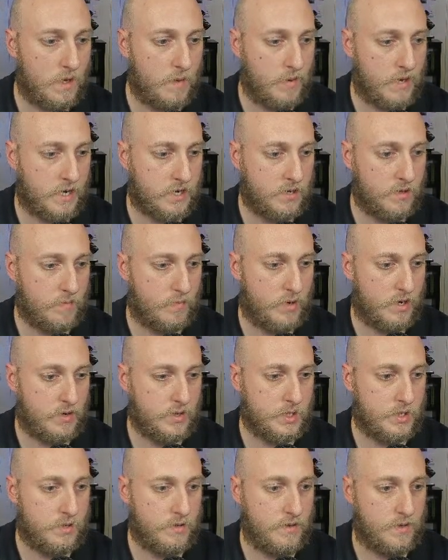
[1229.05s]
Back to the
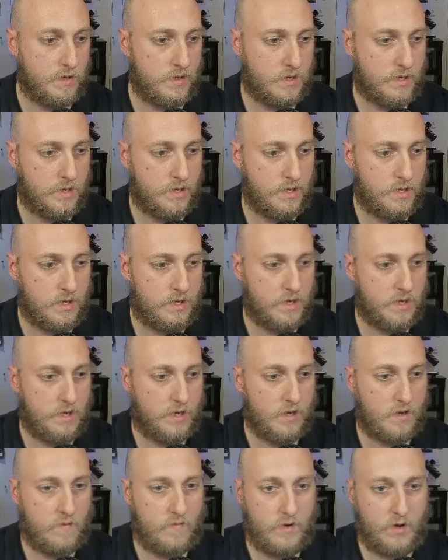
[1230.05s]
browser.
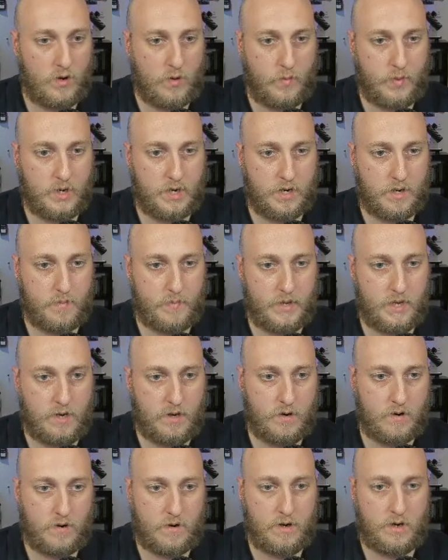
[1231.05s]
We open it up
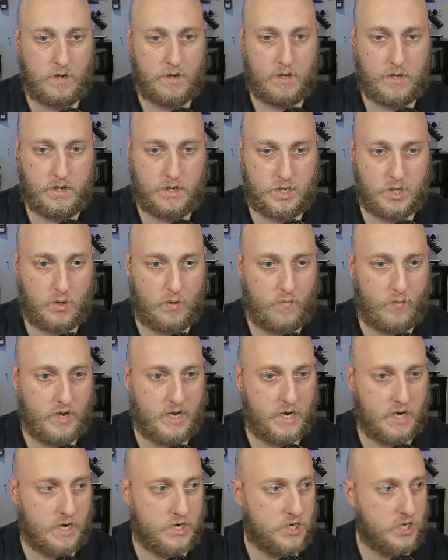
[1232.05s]
here. So if we
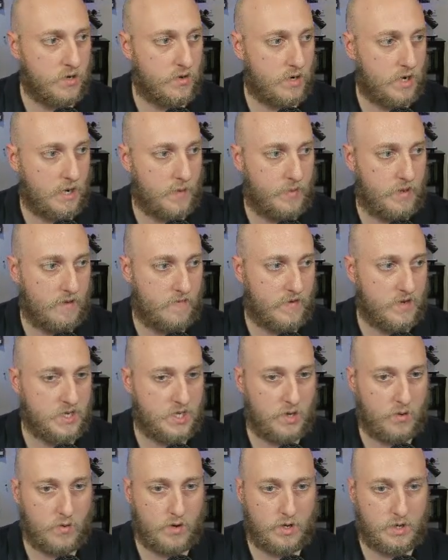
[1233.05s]
can actually go to IPFS
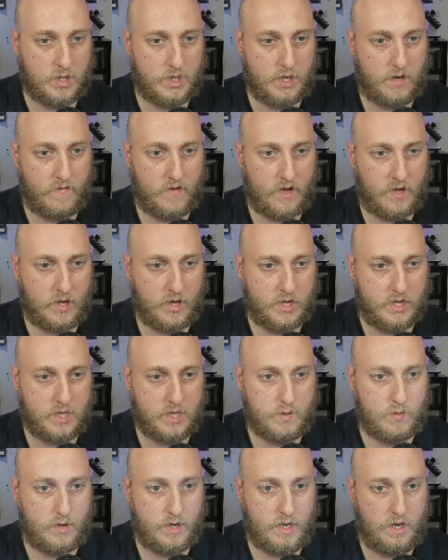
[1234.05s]
URLs, and if I click
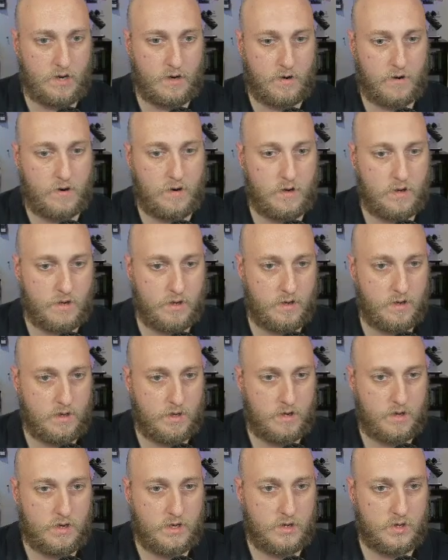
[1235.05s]
one here,
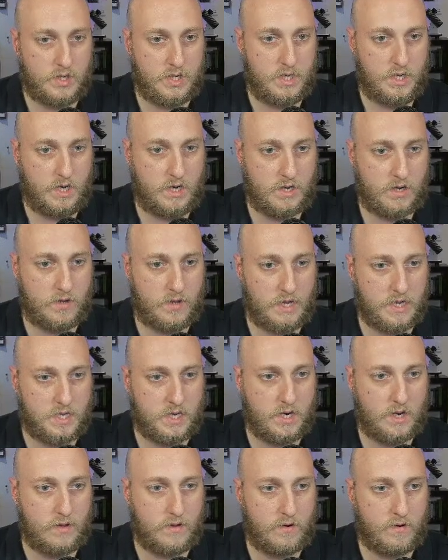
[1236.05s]
you'll see it. That's
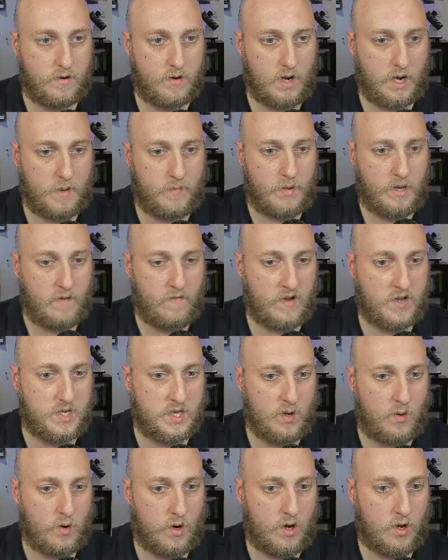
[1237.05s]
another IPFS
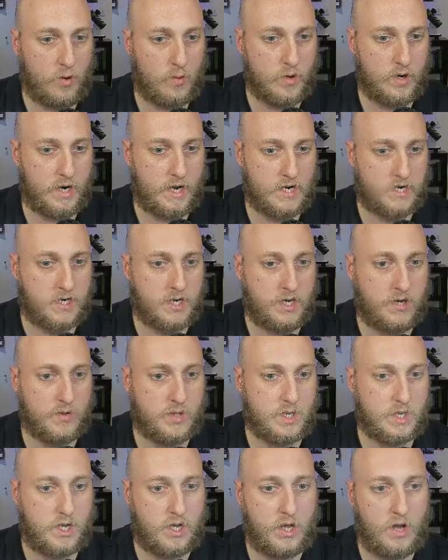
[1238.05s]
URL where it actually
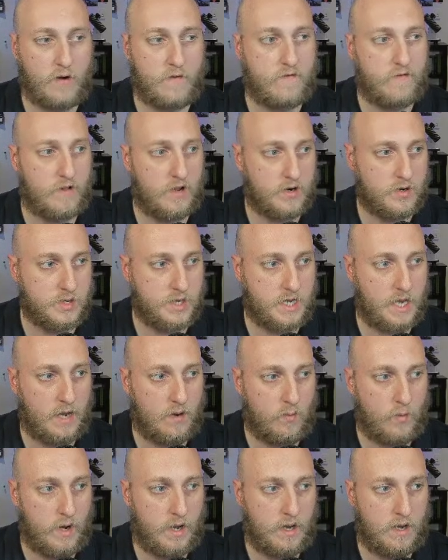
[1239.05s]
uses Cloudflare's
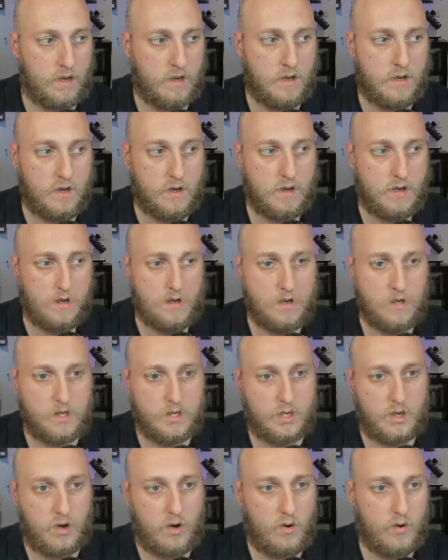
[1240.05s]
gateway.
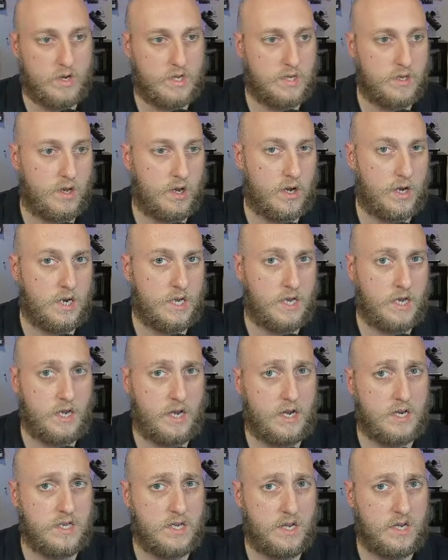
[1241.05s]
So it's not
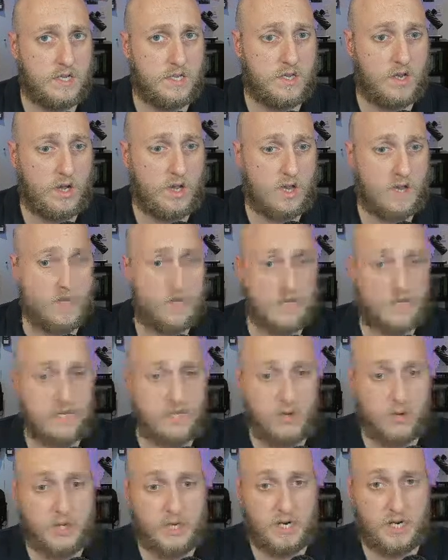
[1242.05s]
it's not like it's
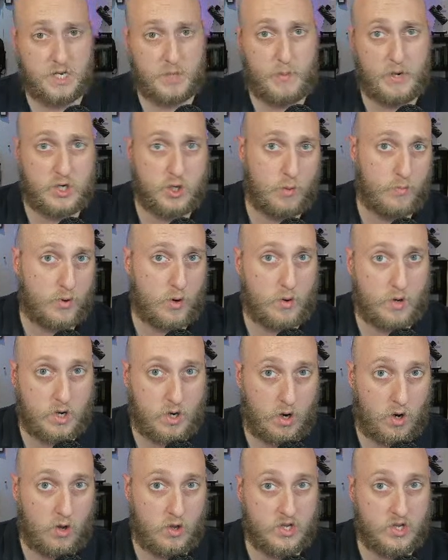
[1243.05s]
using a special protocol.